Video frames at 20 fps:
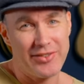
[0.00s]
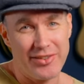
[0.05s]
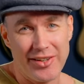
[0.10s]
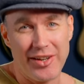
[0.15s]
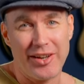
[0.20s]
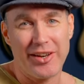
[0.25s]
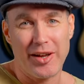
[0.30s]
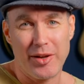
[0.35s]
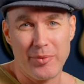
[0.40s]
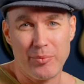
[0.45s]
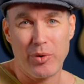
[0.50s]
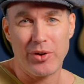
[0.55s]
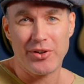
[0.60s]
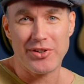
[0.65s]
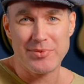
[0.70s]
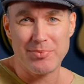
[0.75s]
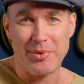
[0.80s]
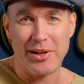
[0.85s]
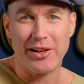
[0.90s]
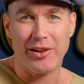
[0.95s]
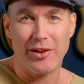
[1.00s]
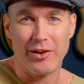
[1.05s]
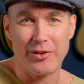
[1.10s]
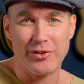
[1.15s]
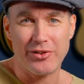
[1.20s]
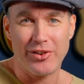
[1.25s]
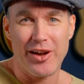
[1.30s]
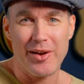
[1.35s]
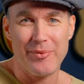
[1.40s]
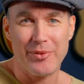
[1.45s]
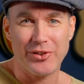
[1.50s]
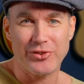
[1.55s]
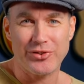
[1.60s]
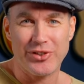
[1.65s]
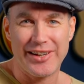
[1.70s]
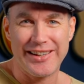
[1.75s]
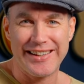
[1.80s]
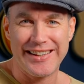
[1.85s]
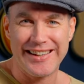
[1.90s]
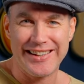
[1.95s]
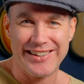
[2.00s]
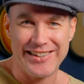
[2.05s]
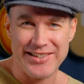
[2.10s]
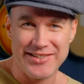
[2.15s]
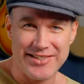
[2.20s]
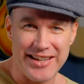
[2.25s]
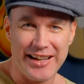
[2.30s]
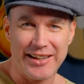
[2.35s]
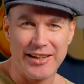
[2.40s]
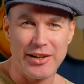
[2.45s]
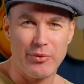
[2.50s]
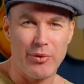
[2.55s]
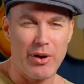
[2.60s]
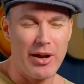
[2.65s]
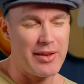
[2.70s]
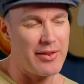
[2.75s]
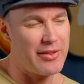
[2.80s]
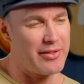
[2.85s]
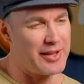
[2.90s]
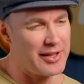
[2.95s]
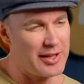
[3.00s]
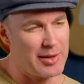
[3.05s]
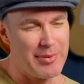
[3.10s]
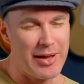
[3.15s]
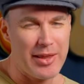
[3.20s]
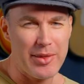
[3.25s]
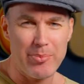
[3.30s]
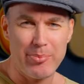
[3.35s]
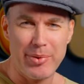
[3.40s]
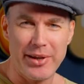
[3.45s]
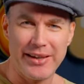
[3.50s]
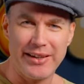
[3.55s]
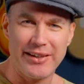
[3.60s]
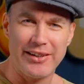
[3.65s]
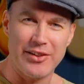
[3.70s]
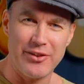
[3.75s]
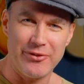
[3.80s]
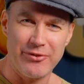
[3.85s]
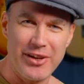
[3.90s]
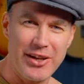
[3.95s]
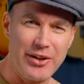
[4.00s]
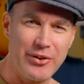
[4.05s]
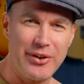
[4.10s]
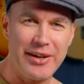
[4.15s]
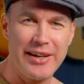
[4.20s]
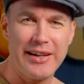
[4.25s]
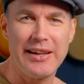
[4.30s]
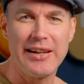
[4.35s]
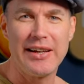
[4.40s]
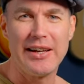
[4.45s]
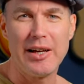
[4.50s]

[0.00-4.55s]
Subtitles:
I'd want to spend a lot of time on trying to get it exactly right and thinking about the picking and the fingering.